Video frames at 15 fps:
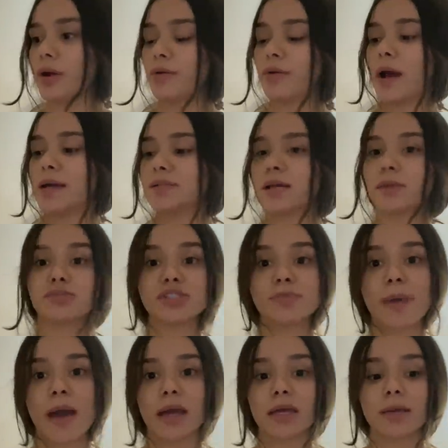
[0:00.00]
you guys, I'm just
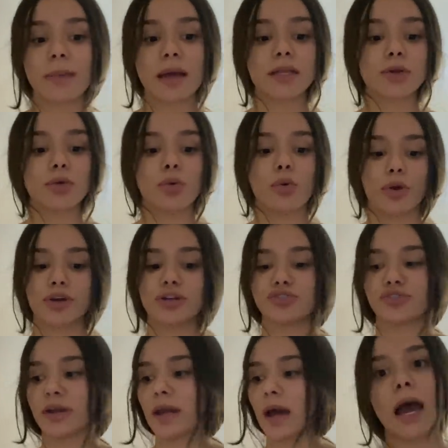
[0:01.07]
packing my little orders
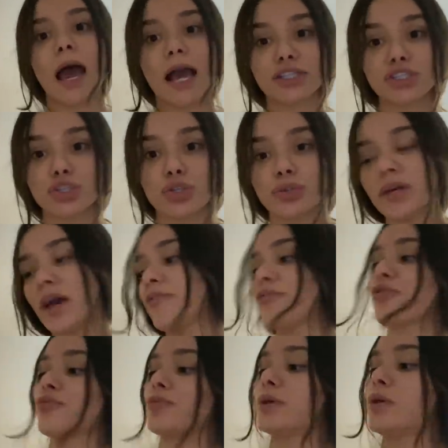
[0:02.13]
right now. I actually only have
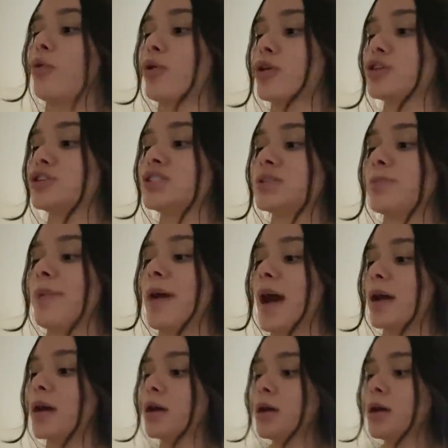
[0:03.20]
three orders to pack.